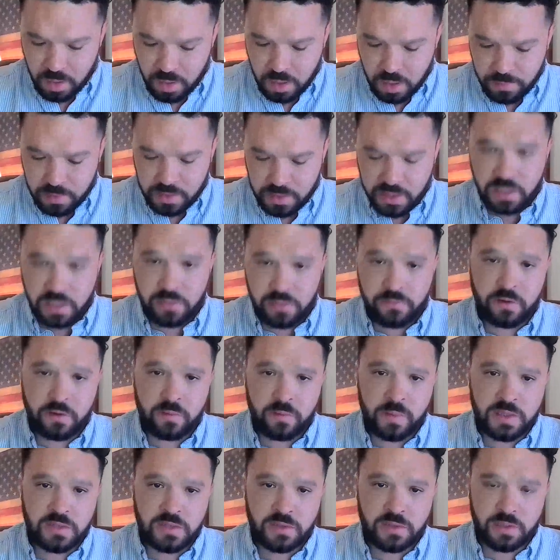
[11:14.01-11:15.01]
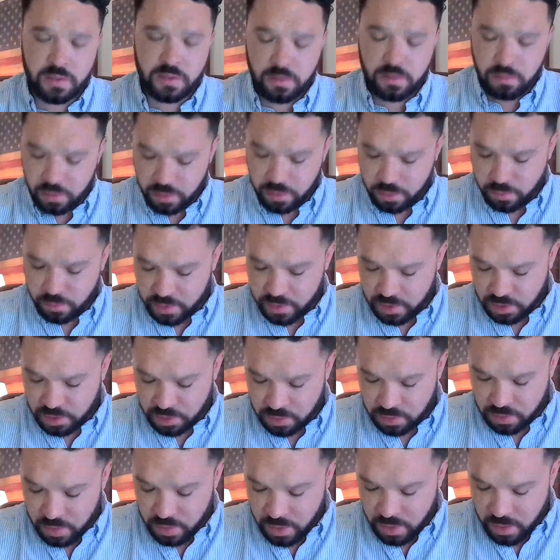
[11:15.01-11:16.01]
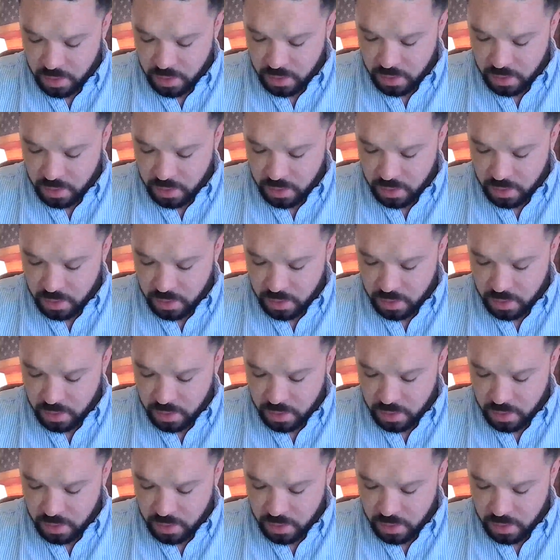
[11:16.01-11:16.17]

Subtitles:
But thank you very much for your question.